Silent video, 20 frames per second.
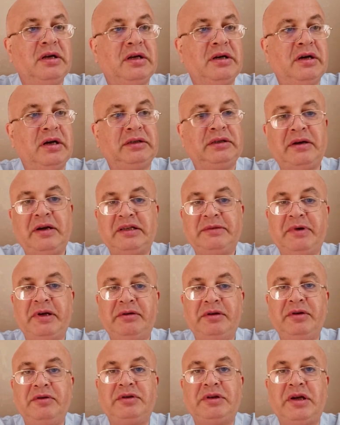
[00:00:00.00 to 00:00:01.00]
characterized by
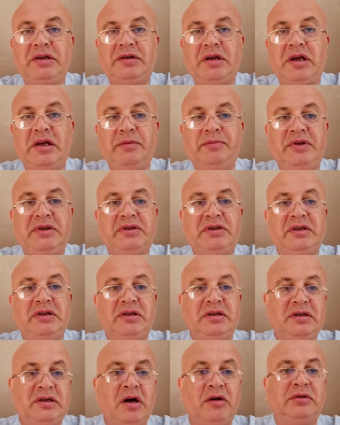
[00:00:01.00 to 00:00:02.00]
reduced
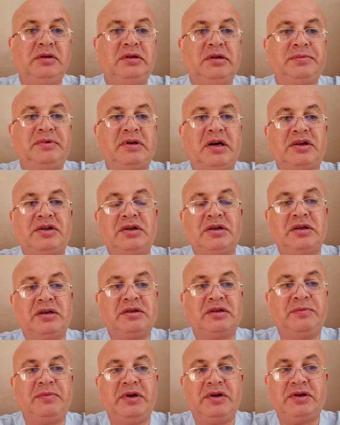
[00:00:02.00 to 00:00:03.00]
HAPC, the outlet obstruction
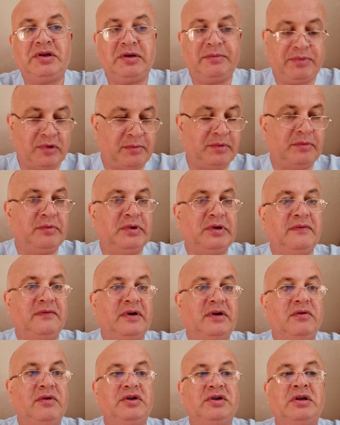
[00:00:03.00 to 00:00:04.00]
constipation, a problem with
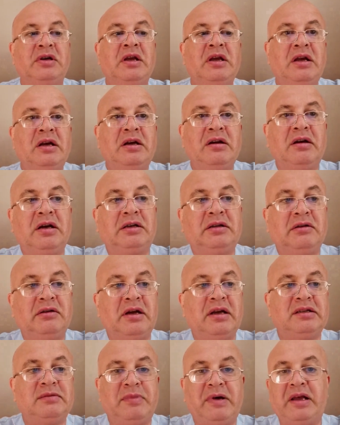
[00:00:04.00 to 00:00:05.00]
evacuation,
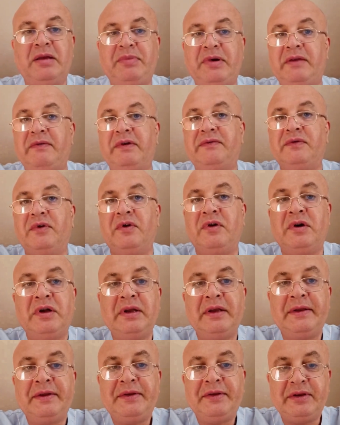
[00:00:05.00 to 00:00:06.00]
characterized by pelvic floor
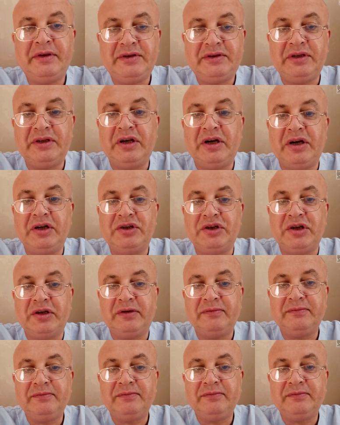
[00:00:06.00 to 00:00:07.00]
dyssynergia.